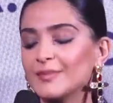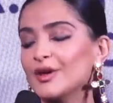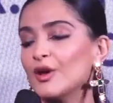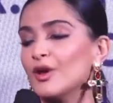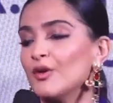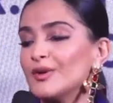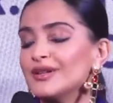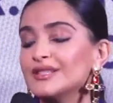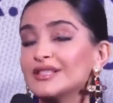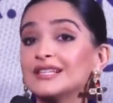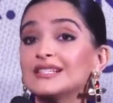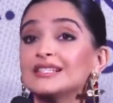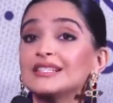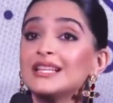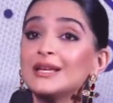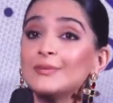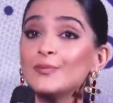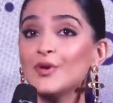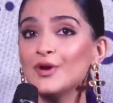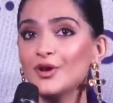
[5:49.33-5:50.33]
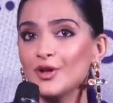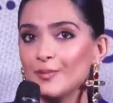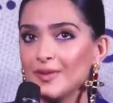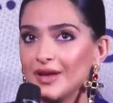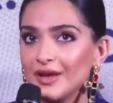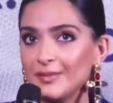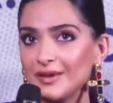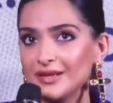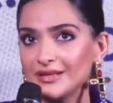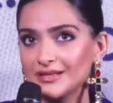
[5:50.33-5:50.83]
They always say sleep when your
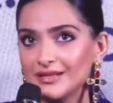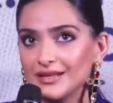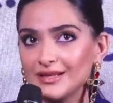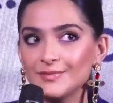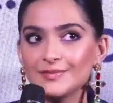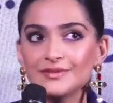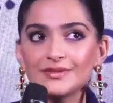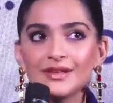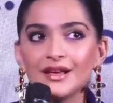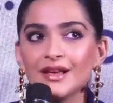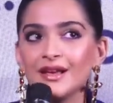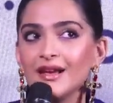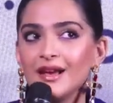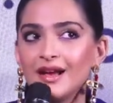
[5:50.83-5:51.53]
baby sleeps.